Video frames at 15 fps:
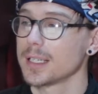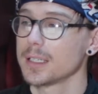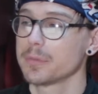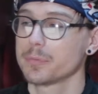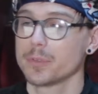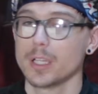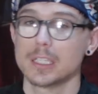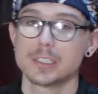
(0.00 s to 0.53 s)
I get
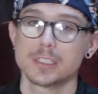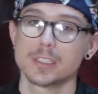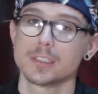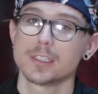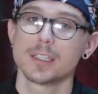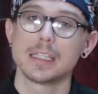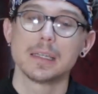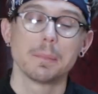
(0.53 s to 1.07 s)
flushed
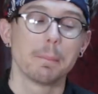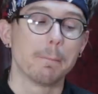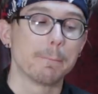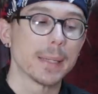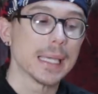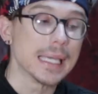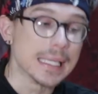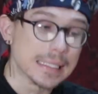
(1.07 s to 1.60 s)
into the
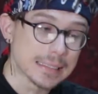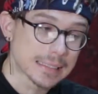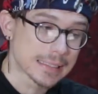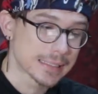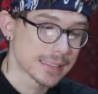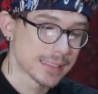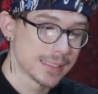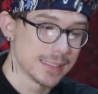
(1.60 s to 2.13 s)

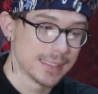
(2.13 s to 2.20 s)
abyss.